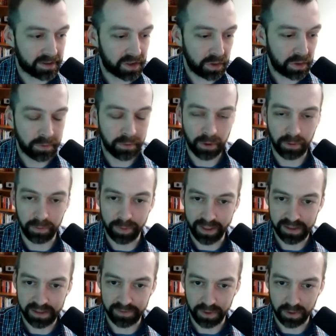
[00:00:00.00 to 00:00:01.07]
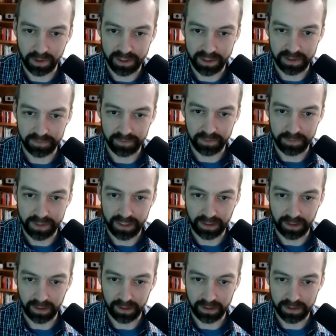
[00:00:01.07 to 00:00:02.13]
too robust of a question for me
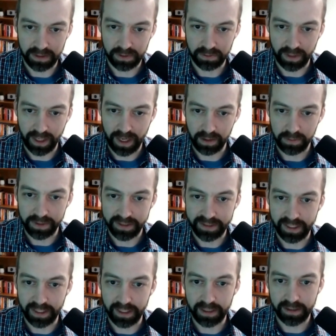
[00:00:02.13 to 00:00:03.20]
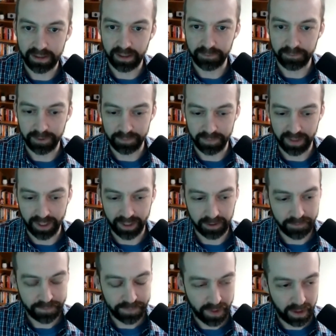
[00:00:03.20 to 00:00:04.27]
to get into now, but it's anything from
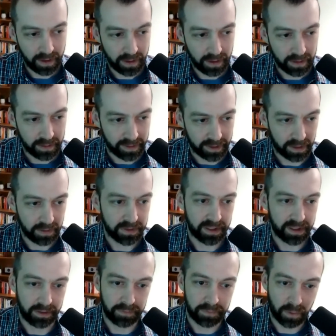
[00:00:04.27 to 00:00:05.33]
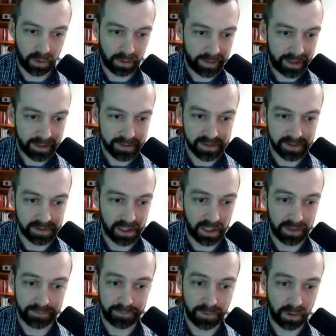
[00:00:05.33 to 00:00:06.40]
like you said,
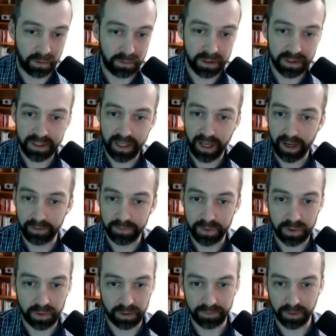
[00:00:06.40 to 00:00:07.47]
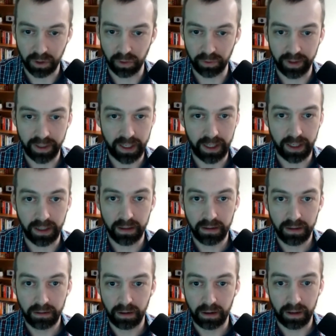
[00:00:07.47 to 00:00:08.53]
formats. If you just have sort of a gritty,
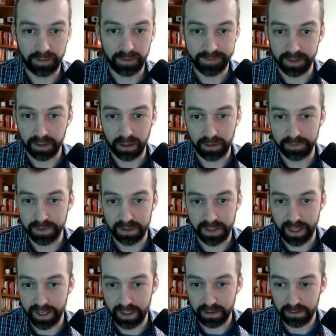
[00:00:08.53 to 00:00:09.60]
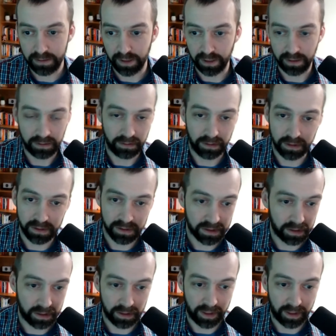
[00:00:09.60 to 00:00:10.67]
off the cuff style, and you're just
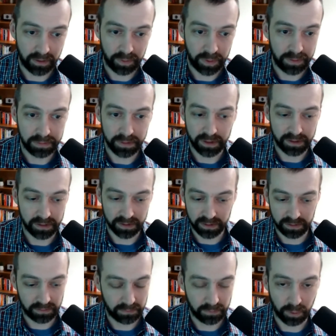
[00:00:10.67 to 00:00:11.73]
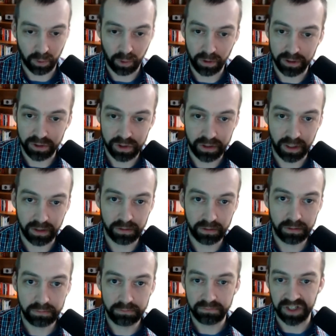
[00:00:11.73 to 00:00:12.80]
I know people that just record it straight
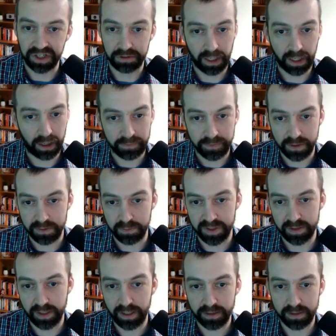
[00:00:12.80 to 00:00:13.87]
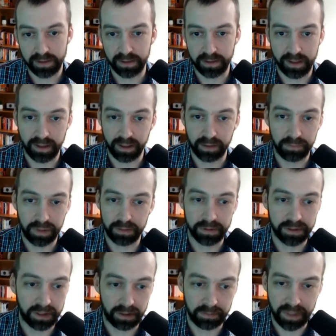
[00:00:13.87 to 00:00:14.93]
through. They don't care if there's mistakes, and then they can
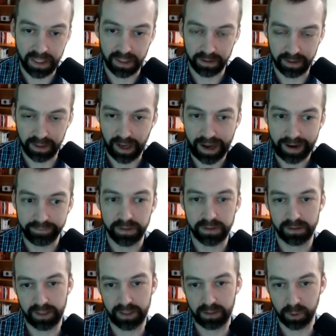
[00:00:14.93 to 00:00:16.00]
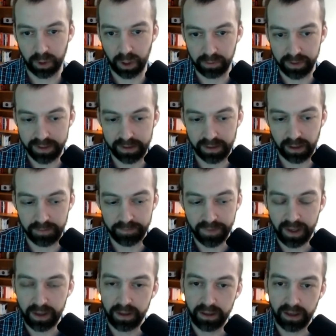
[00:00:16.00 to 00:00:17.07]
publish it immediately. Obviously, that will go easier.
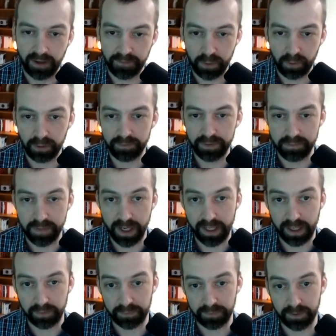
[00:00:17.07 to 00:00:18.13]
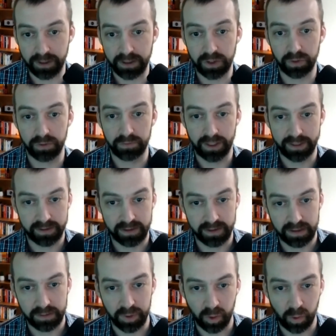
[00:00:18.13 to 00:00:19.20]
If you have the money up front to invest in
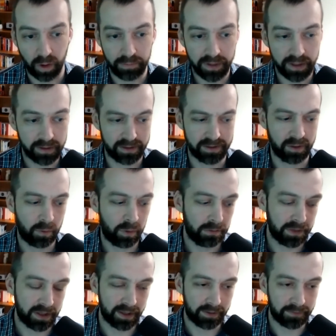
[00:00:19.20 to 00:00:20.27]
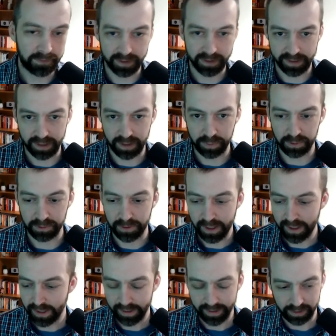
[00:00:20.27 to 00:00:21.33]
some equipment, there's equipment that, for example,
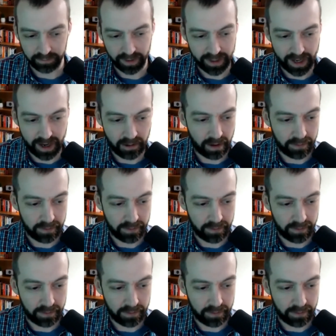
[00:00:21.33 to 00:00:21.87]
like right now,